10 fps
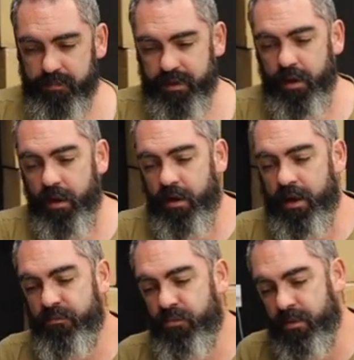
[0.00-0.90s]
But
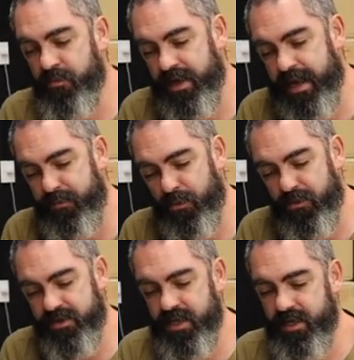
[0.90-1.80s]
I'm really happy with
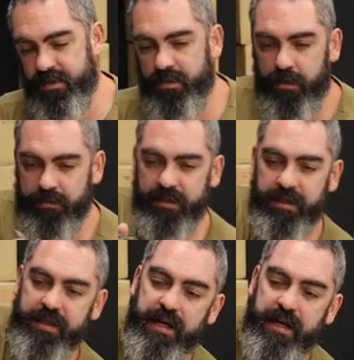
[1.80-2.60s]
this as an alternate